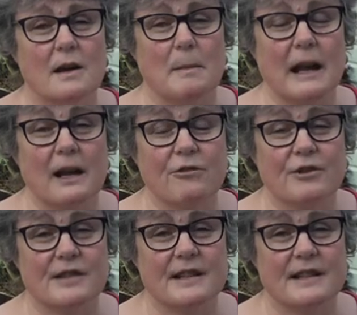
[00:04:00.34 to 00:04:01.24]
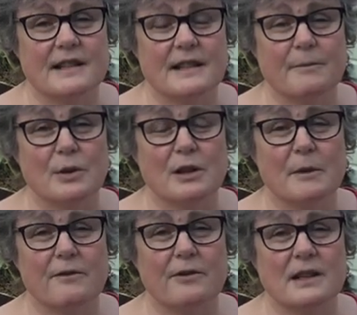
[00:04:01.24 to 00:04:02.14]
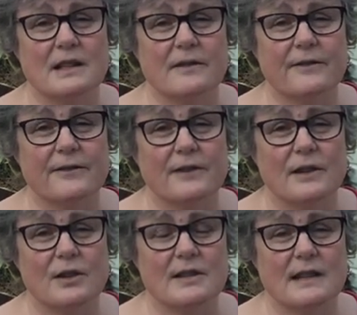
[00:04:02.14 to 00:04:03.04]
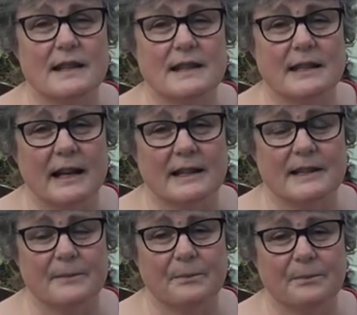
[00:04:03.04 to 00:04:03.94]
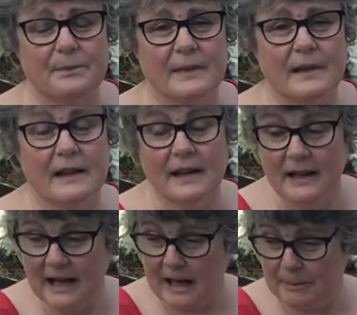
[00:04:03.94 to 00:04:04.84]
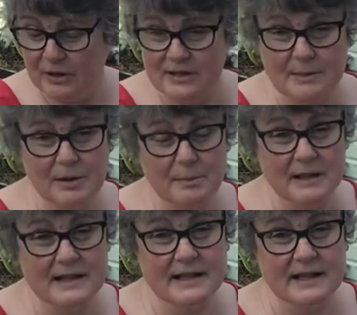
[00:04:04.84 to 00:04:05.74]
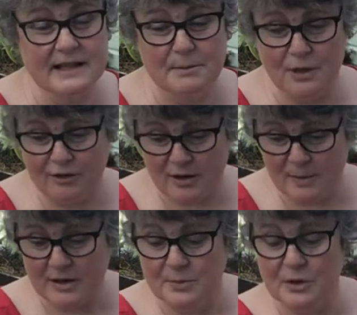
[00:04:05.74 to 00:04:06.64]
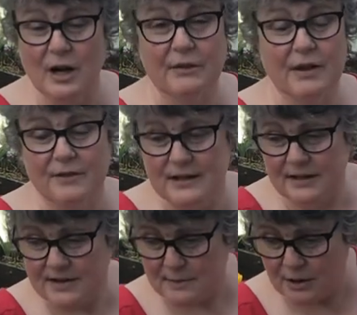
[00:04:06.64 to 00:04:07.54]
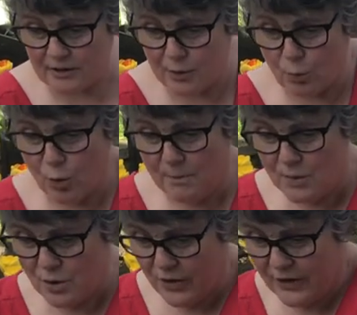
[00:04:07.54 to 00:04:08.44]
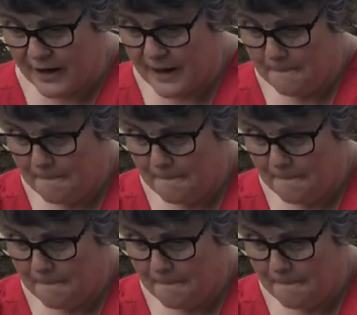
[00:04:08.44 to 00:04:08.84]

black crosses and put them in front of your sunset. And because I'm not meeting tomorrow, because we're not having a video tomorrow, one more thing.